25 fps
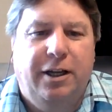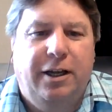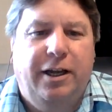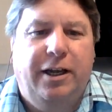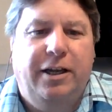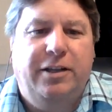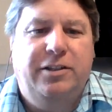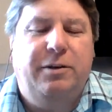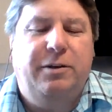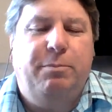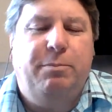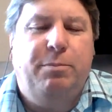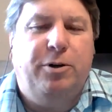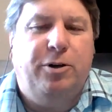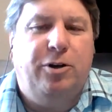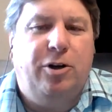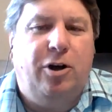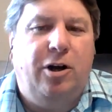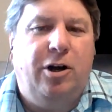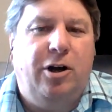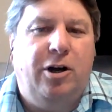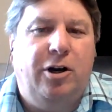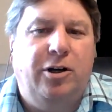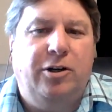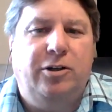Is it
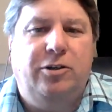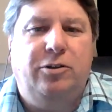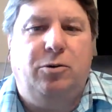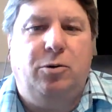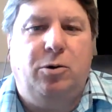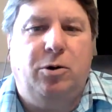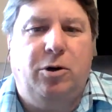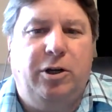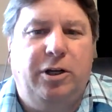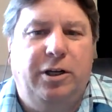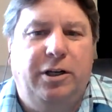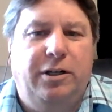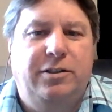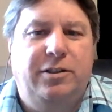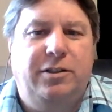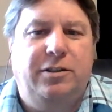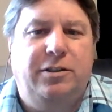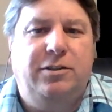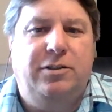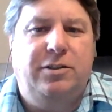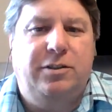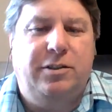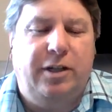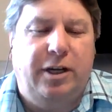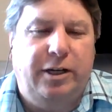Bernard or is
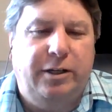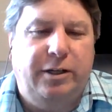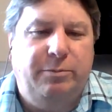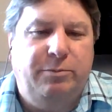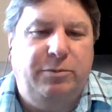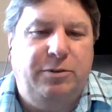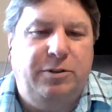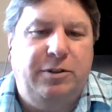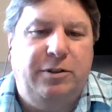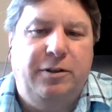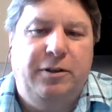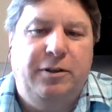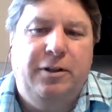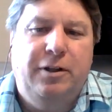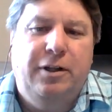it Stubbs?